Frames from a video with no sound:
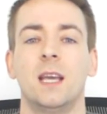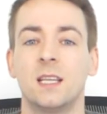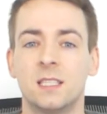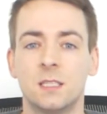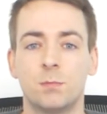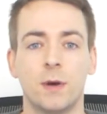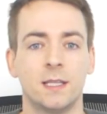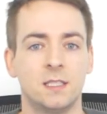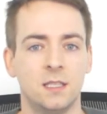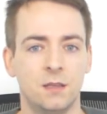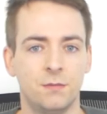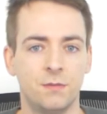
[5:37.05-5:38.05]

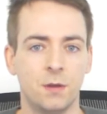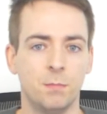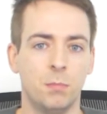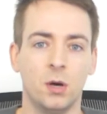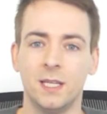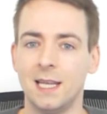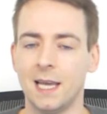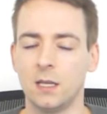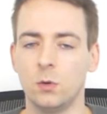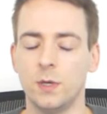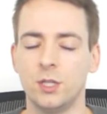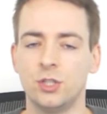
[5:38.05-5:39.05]
expressive body
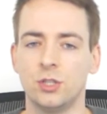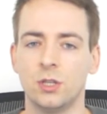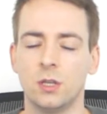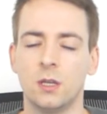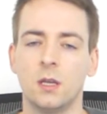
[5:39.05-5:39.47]
language.